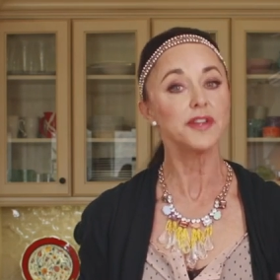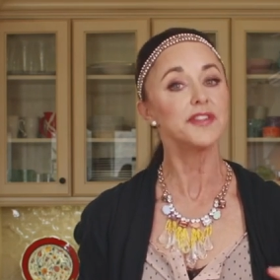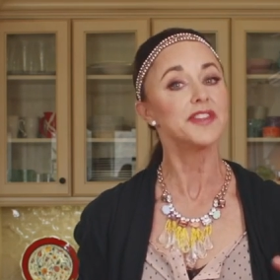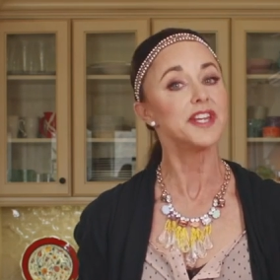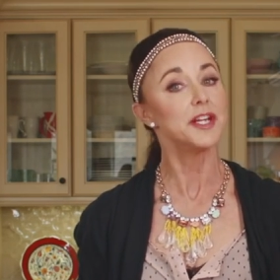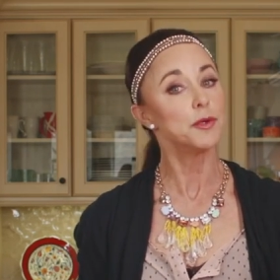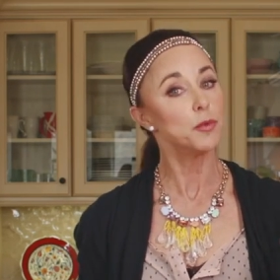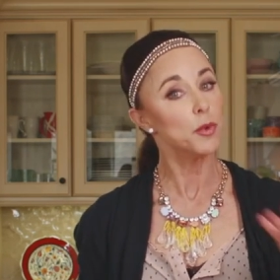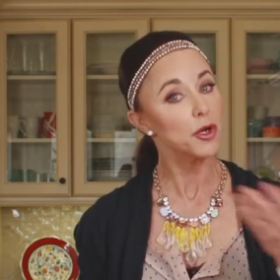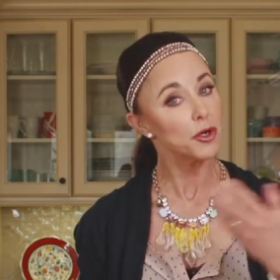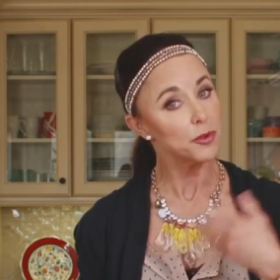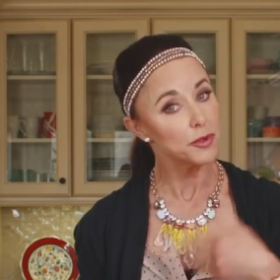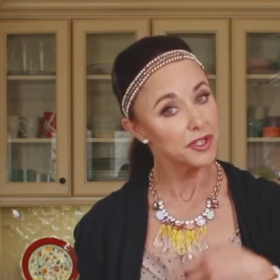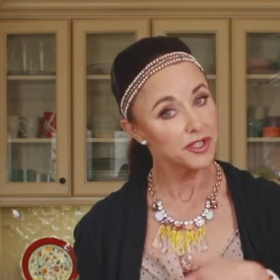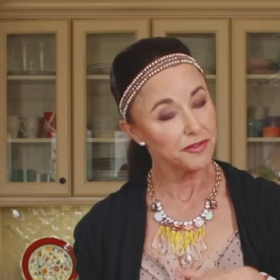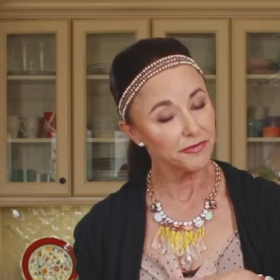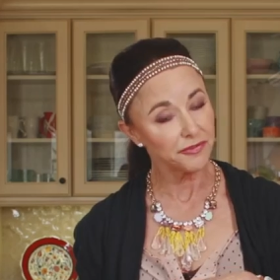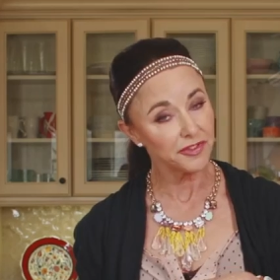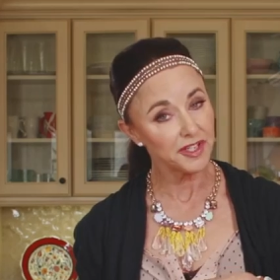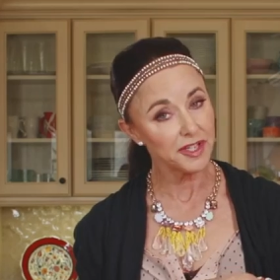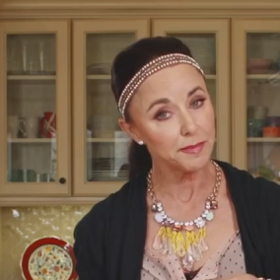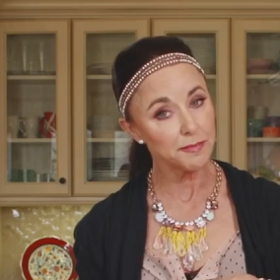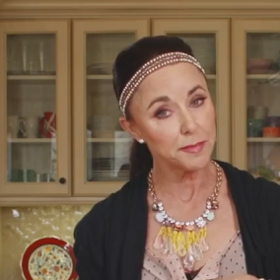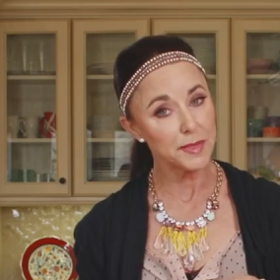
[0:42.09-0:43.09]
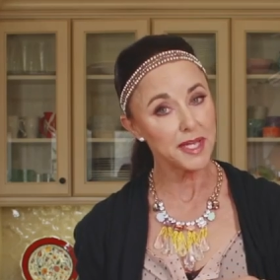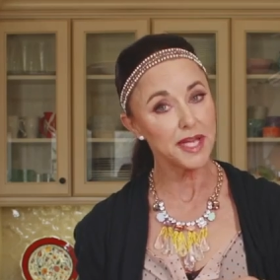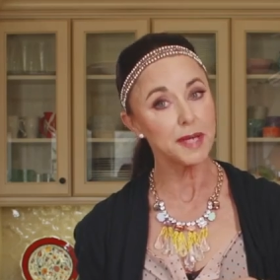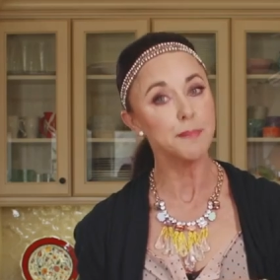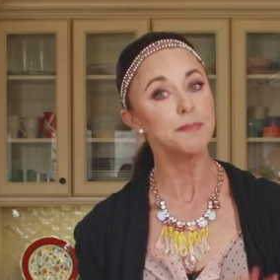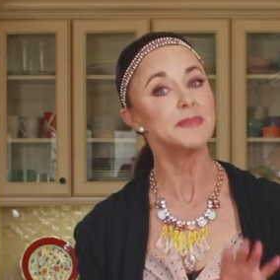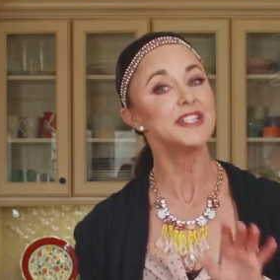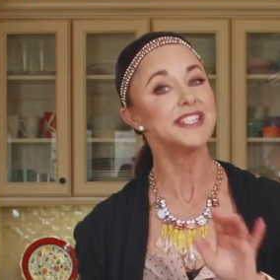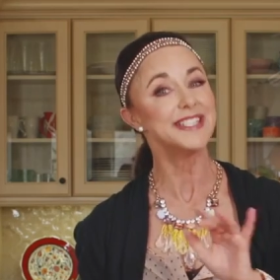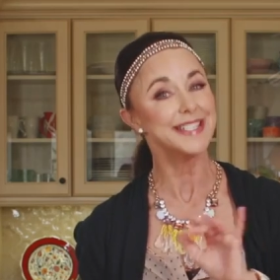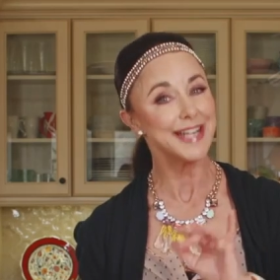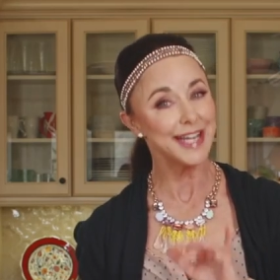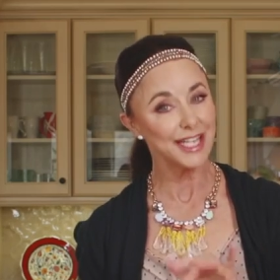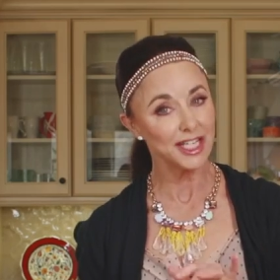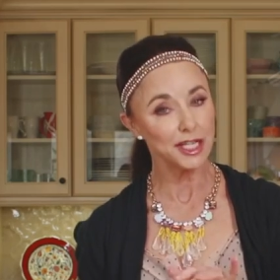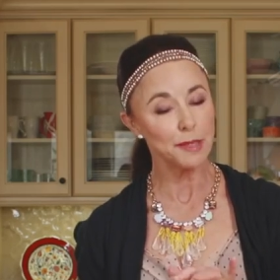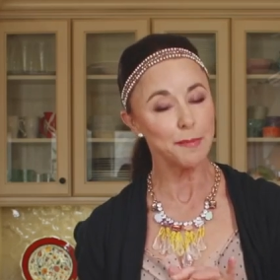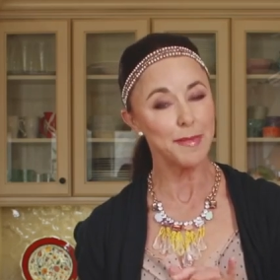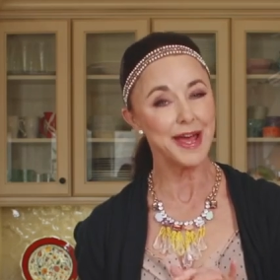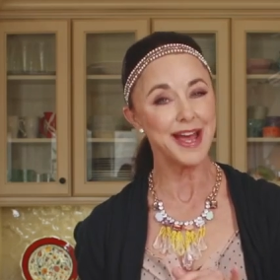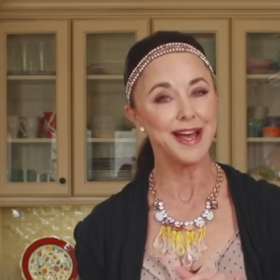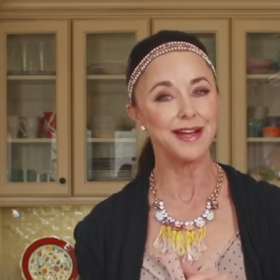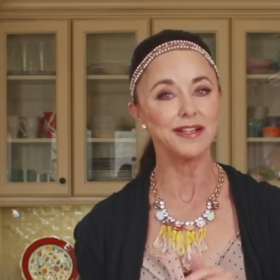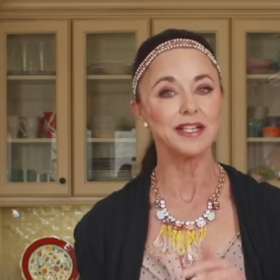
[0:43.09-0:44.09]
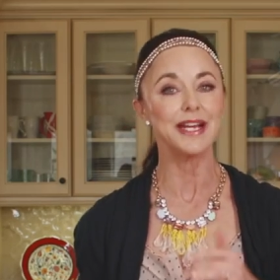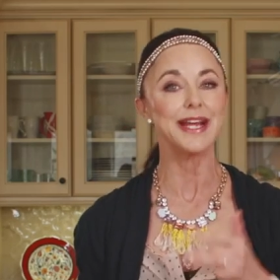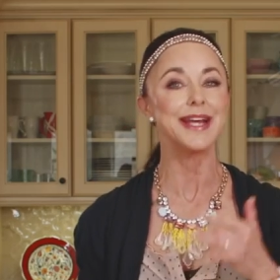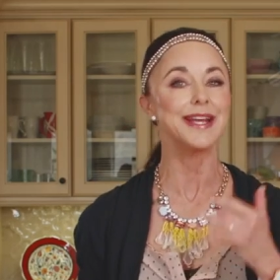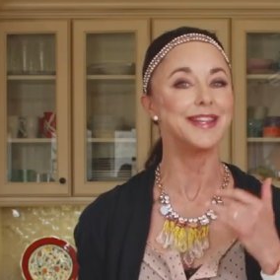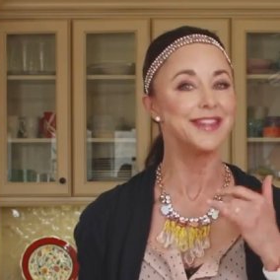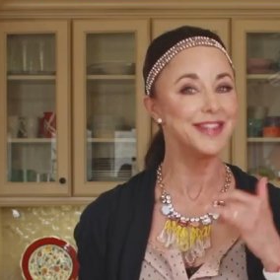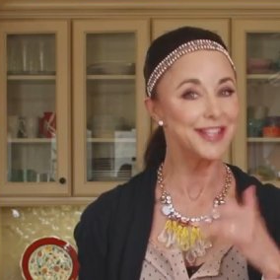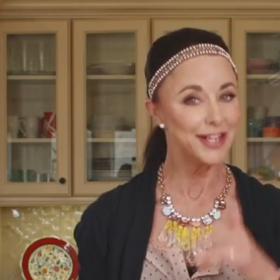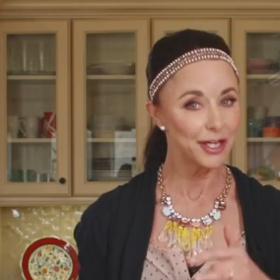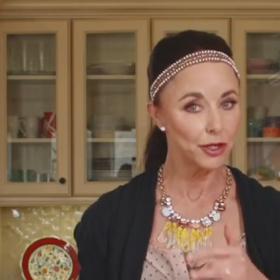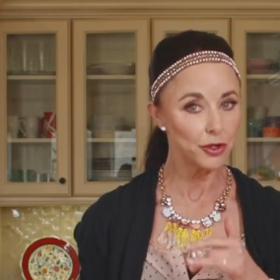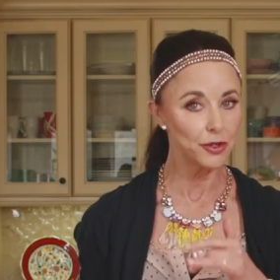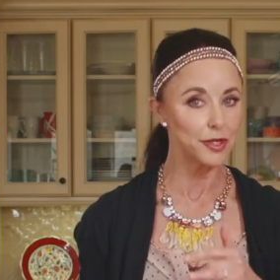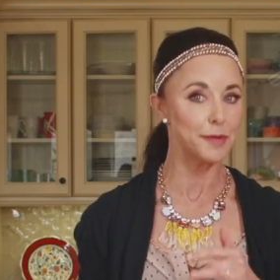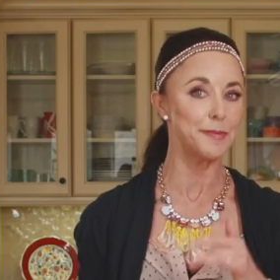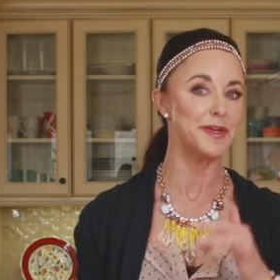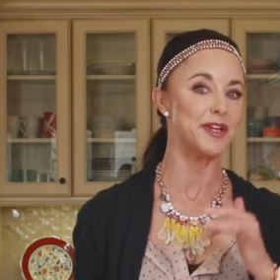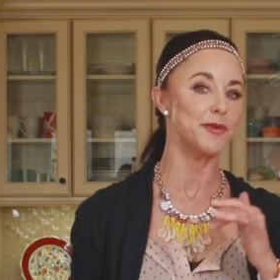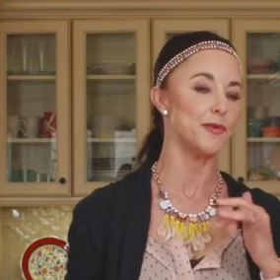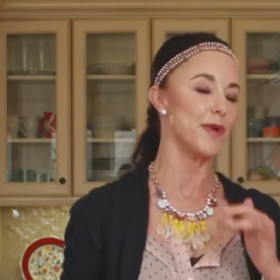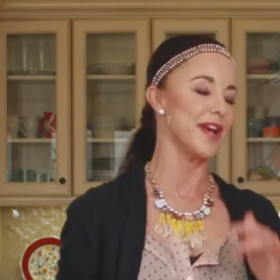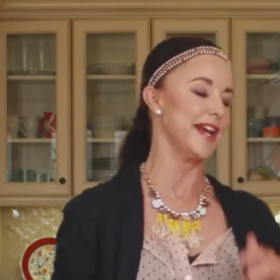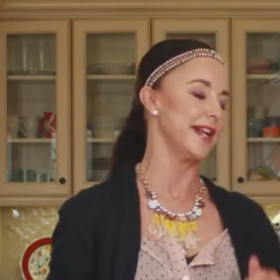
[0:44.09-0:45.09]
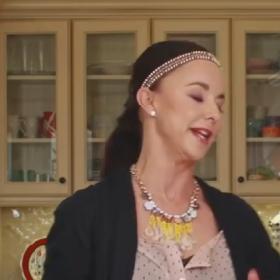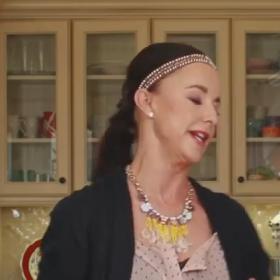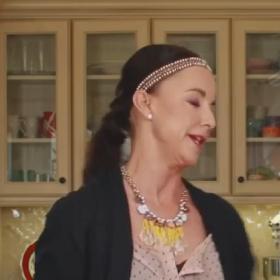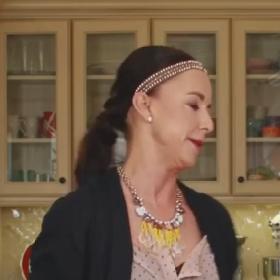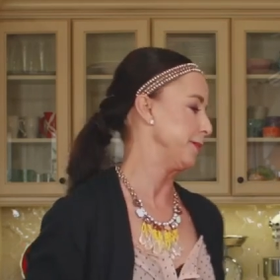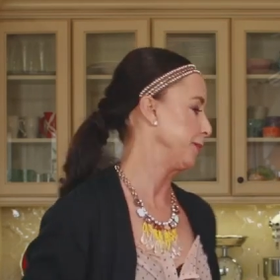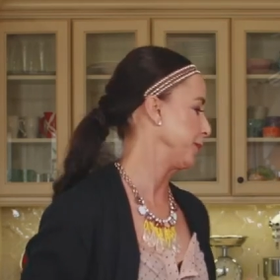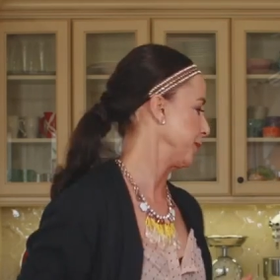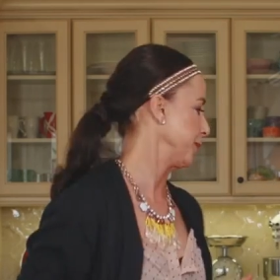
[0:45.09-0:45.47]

Then we're going to flip them, take them out, and they're gonna be ready.